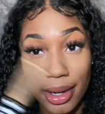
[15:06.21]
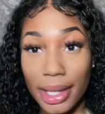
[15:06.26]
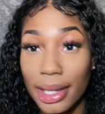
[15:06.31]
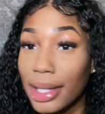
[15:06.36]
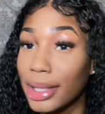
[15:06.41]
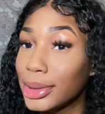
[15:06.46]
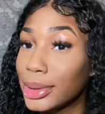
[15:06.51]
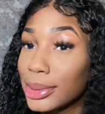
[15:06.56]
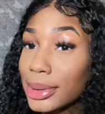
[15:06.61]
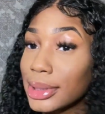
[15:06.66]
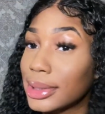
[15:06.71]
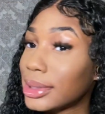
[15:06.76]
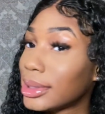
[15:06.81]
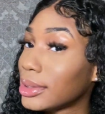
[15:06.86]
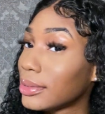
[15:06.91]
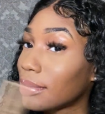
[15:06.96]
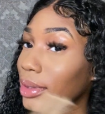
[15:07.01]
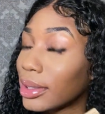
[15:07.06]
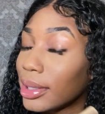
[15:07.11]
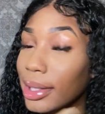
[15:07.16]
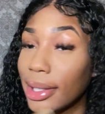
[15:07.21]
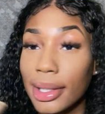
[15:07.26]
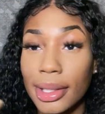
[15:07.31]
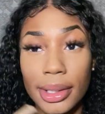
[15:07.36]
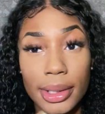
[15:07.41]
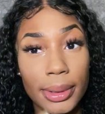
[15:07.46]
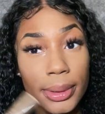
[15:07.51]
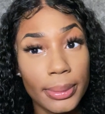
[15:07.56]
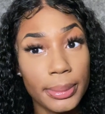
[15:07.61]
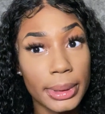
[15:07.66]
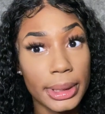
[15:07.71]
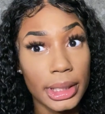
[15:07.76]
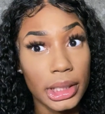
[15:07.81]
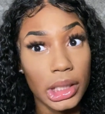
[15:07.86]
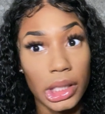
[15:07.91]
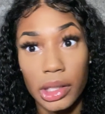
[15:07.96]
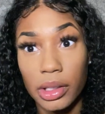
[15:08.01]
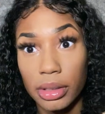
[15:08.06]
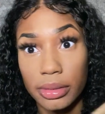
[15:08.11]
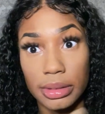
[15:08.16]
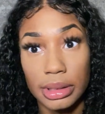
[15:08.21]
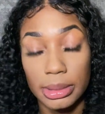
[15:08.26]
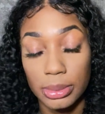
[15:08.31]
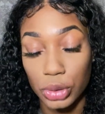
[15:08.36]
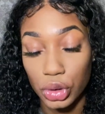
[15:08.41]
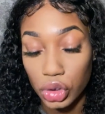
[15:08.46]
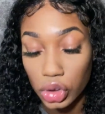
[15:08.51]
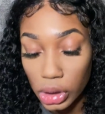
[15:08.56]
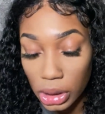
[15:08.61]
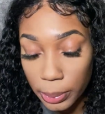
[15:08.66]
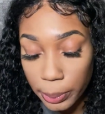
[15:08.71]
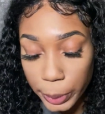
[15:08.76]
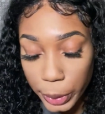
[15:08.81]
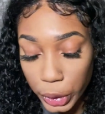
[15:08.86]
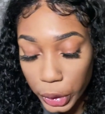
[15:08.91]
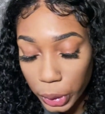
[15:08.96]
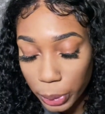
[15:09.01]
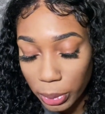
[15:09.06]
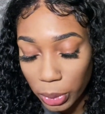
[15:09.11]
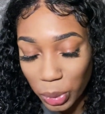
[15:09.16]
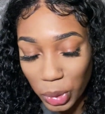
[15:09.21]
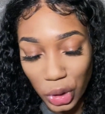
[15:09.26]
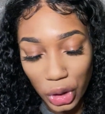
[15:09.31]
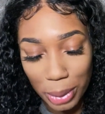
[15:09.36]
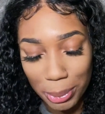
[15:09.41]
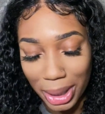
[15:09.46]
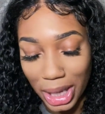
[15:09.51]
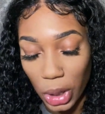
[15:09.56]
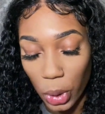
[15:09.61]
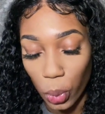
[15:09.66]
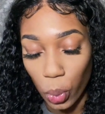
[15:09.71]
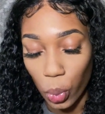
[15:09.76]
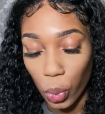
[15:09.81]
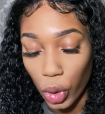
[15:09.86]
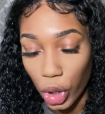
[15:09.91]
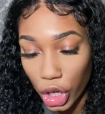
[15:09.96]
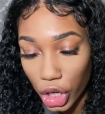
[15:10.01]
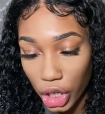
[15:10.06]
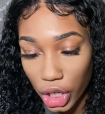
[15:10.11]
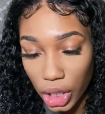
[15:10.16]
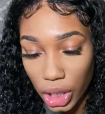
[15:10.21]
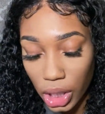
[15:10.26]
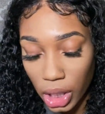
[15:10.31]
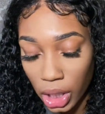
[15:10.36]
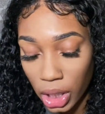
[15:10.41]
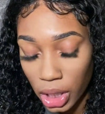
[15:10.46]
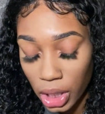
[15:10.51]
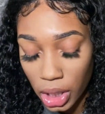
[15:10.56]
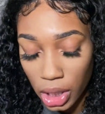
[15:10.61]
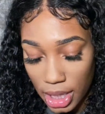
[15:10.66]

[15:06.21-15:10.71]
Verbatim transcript: and as you can see right now, I'm kind of having some trouble, but we're gonna make it work.